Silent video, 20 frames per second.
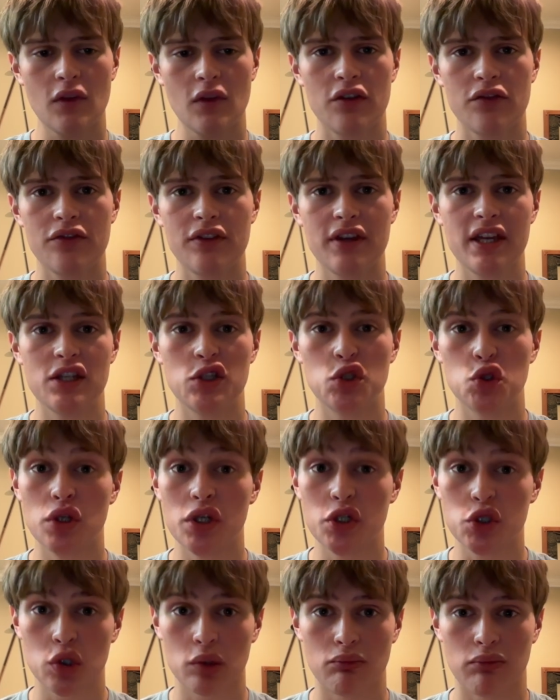the
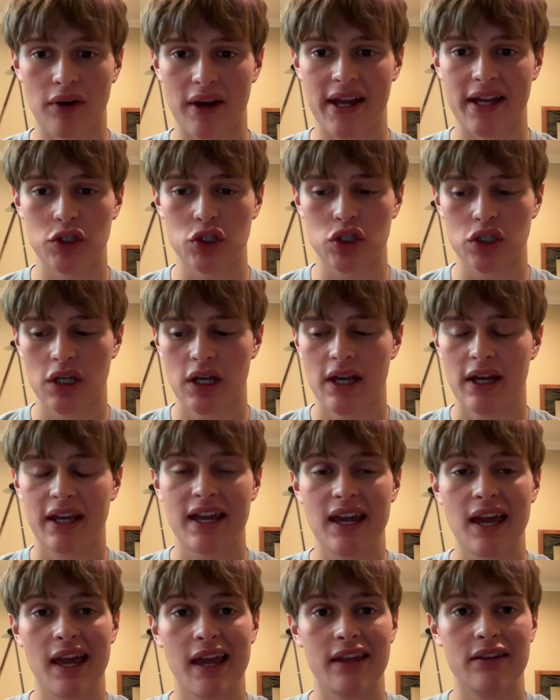judicial branch
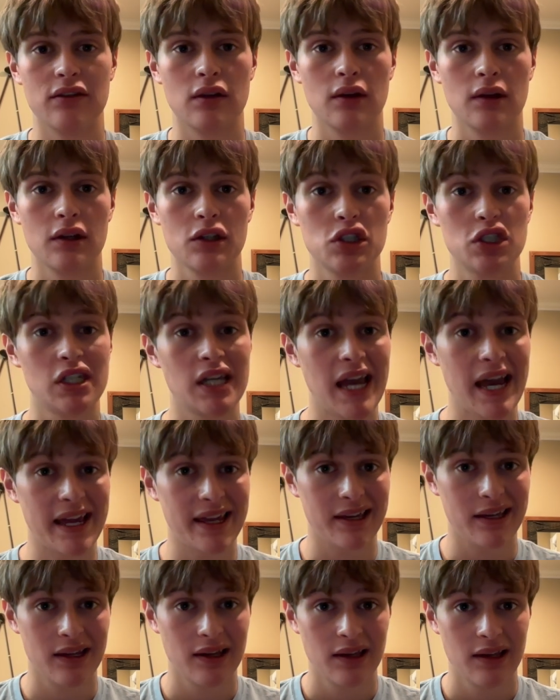can
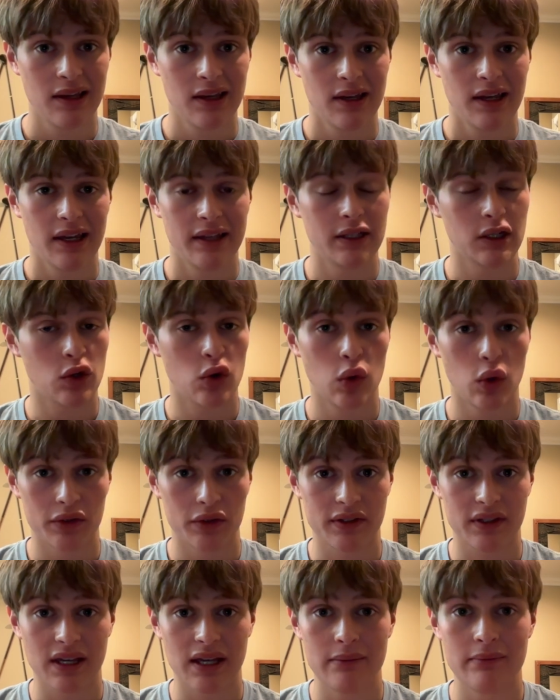check and the
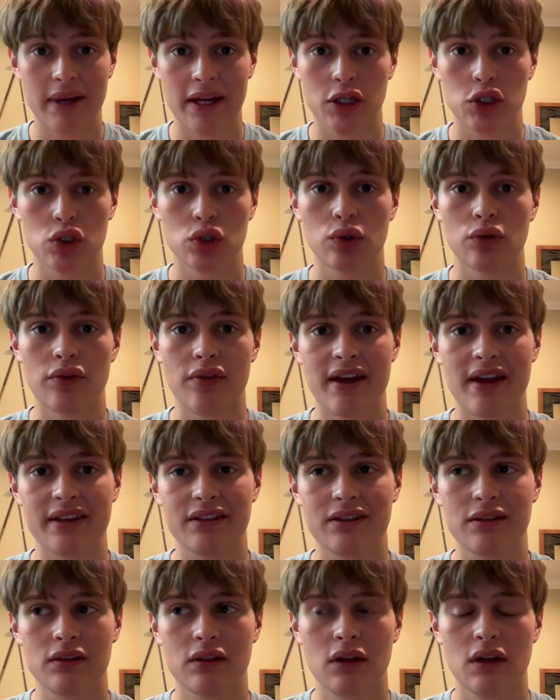courts can make sure
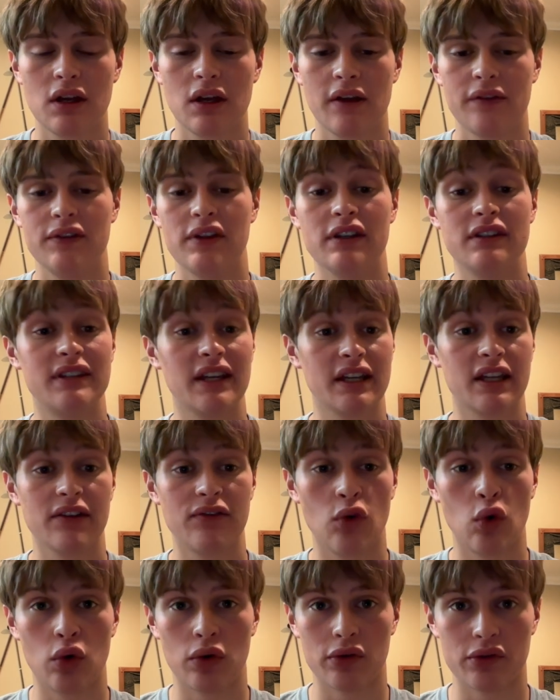that the executive
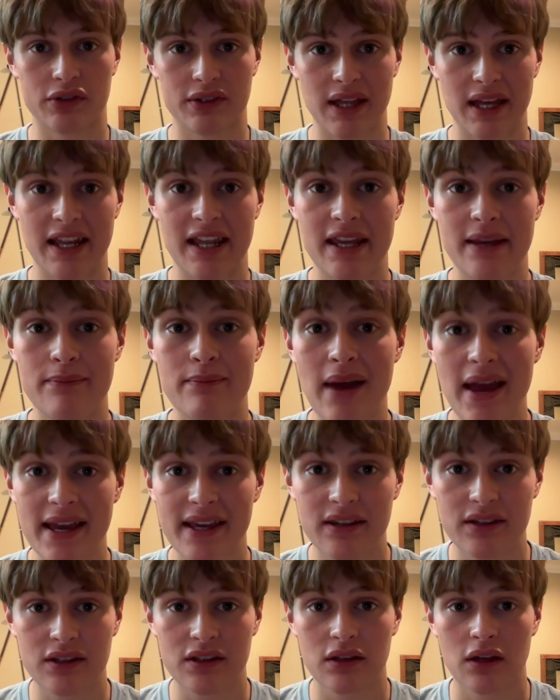orders that he
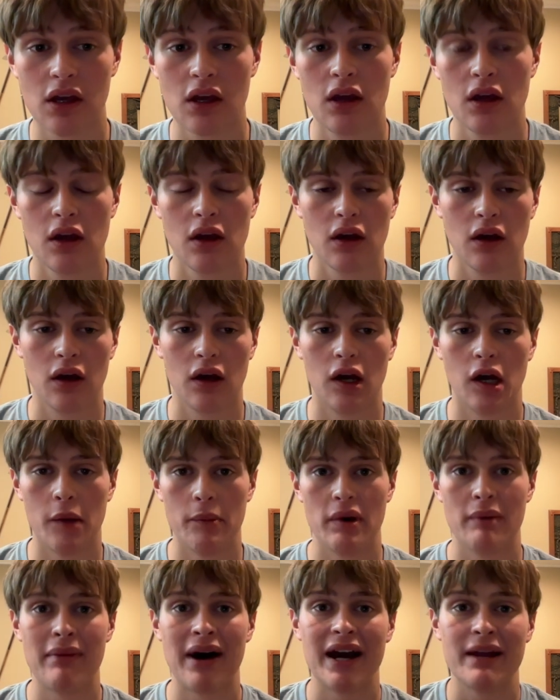makes
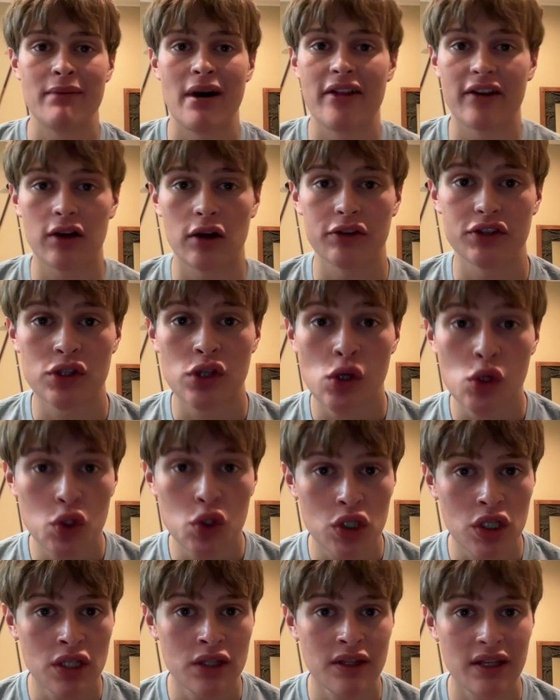abide by the
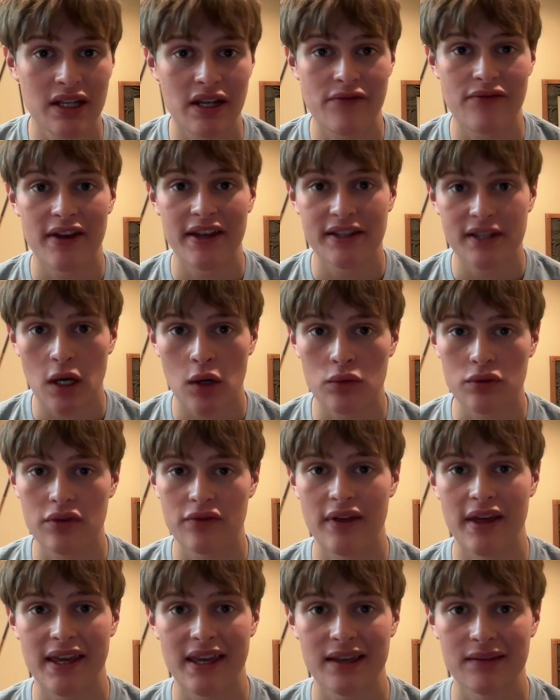Constitution, and if they don't,
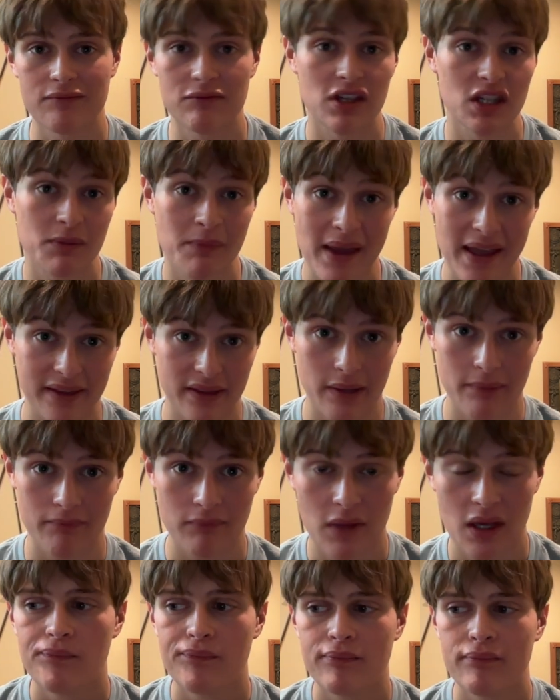they can disband them.
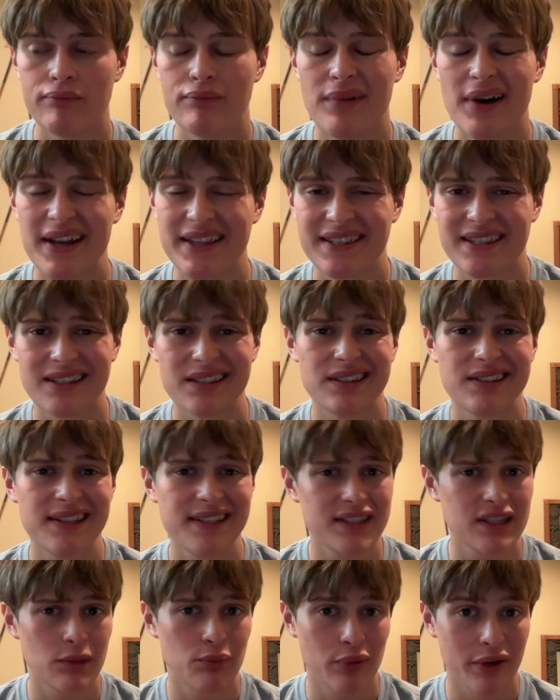But
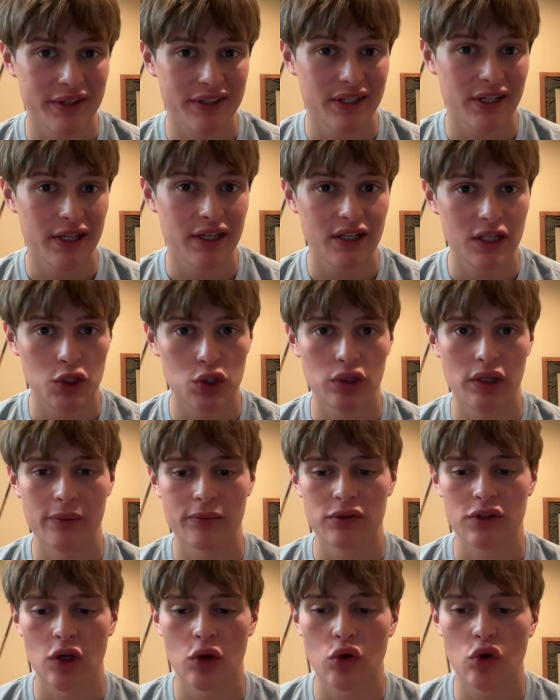since the president can issue them
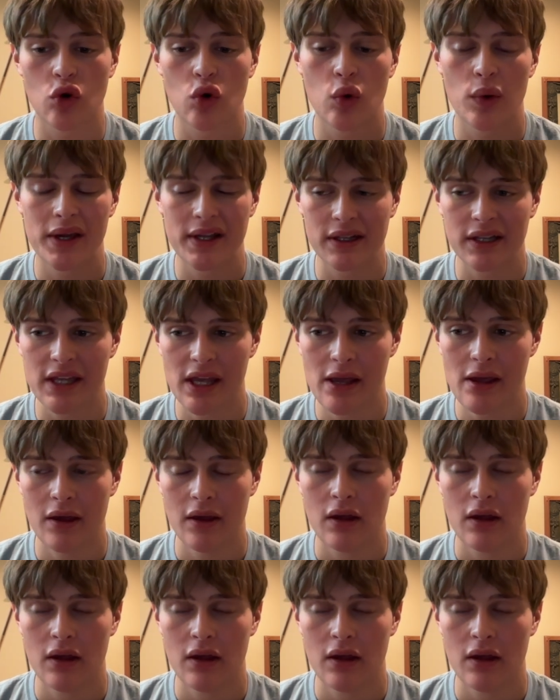so quickly,